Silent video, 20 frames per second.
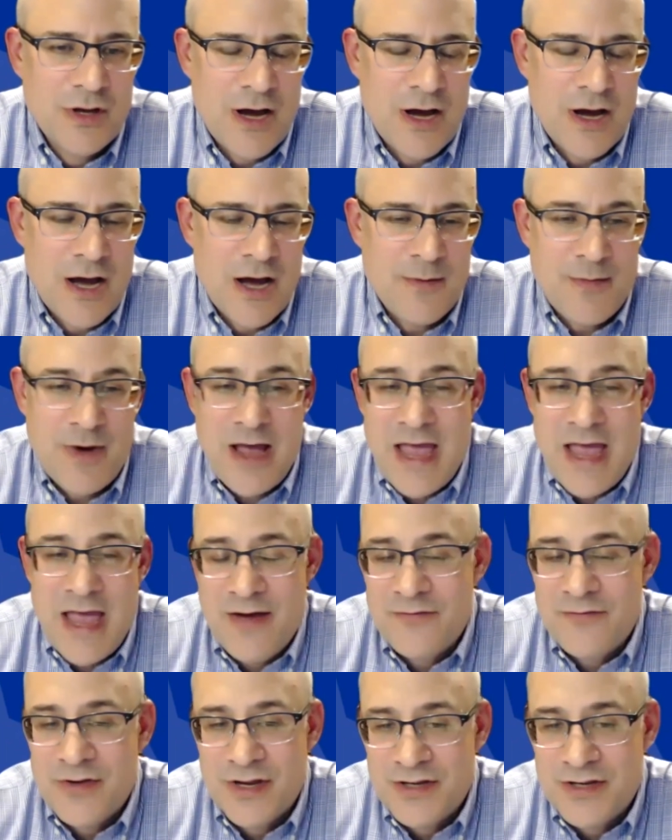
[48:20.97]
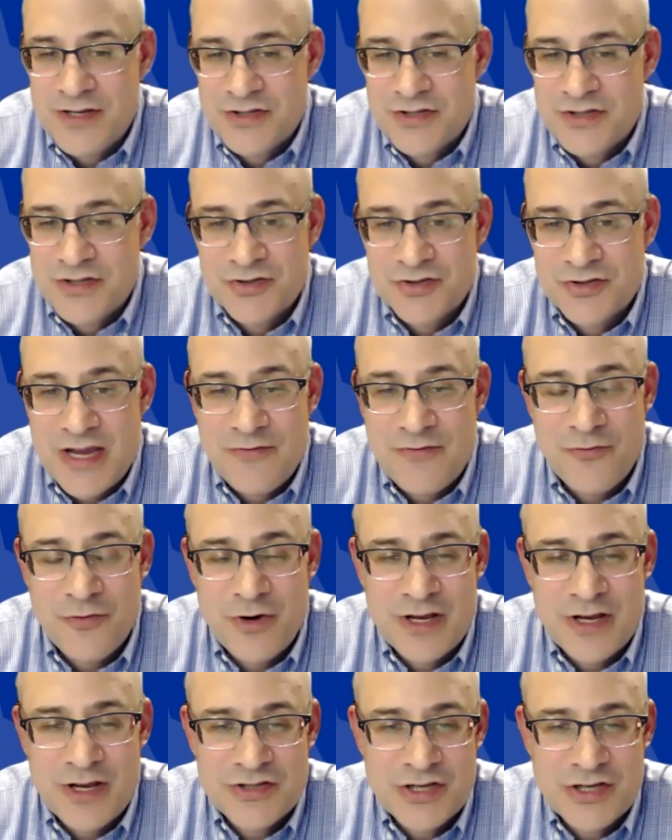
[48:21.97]
Um, I have done distal
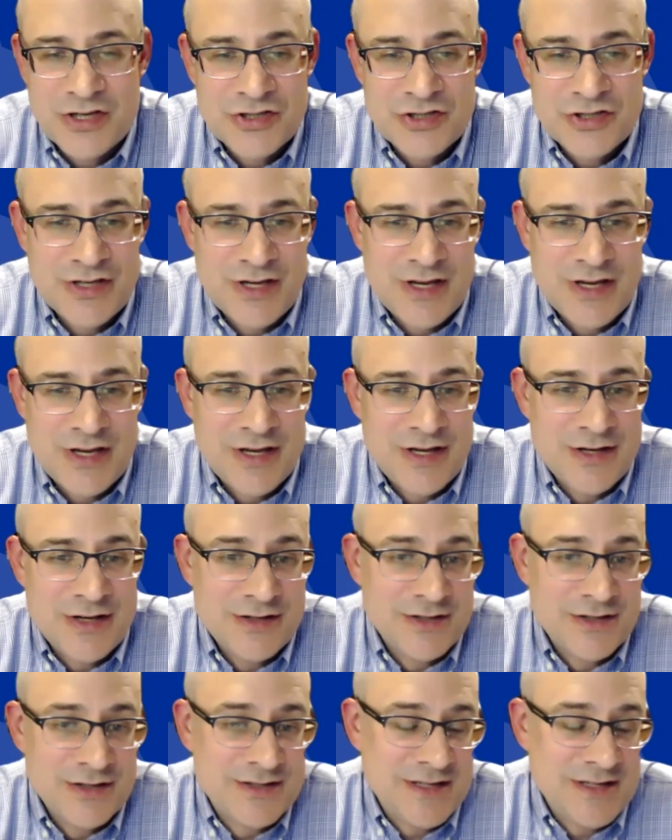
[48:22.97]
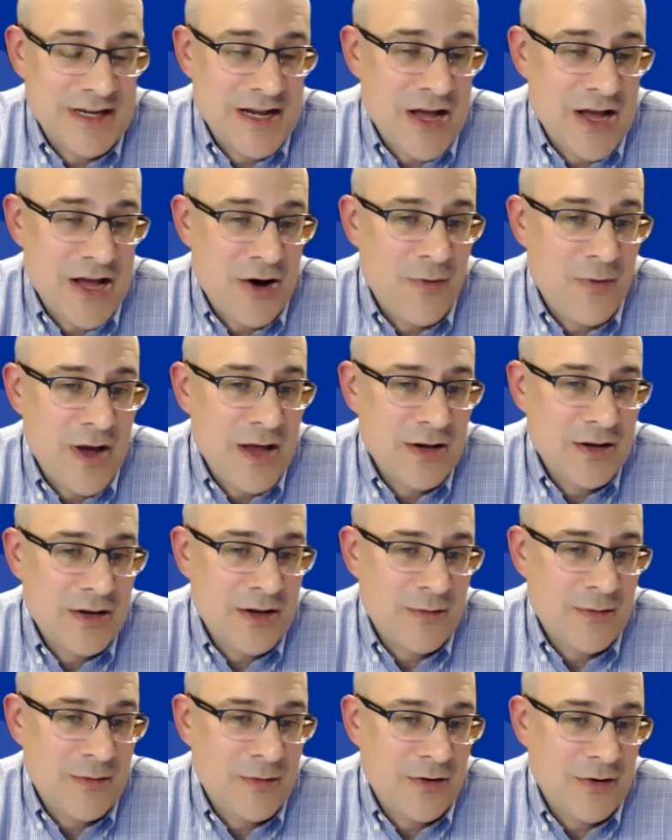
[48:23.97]
scaphoid excision and just seen how it went.
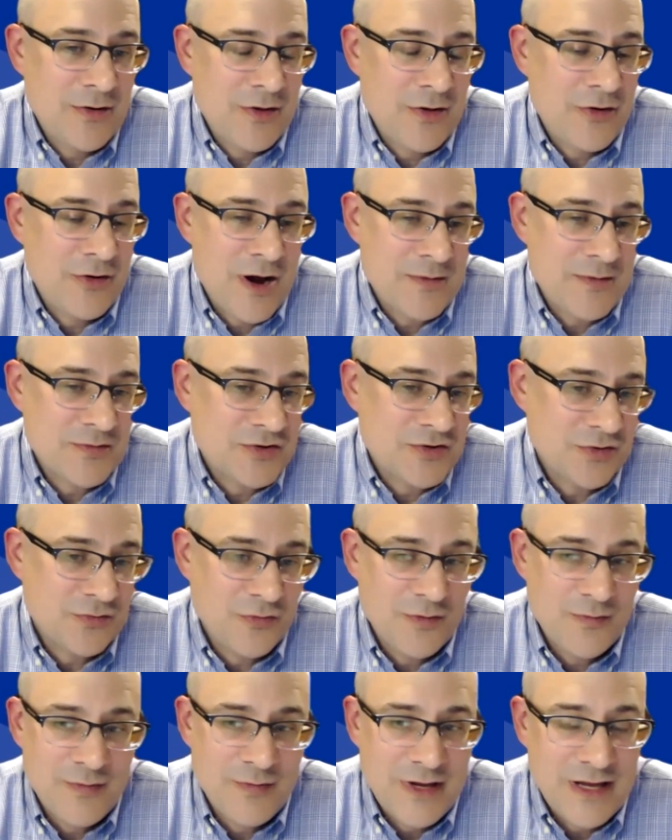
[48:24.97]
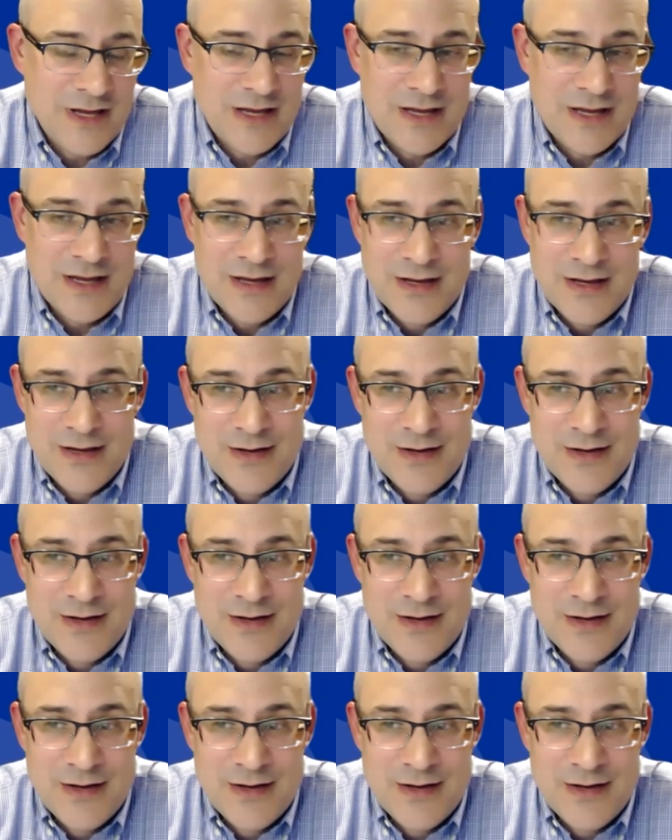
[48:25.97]
I mean, your other option would be,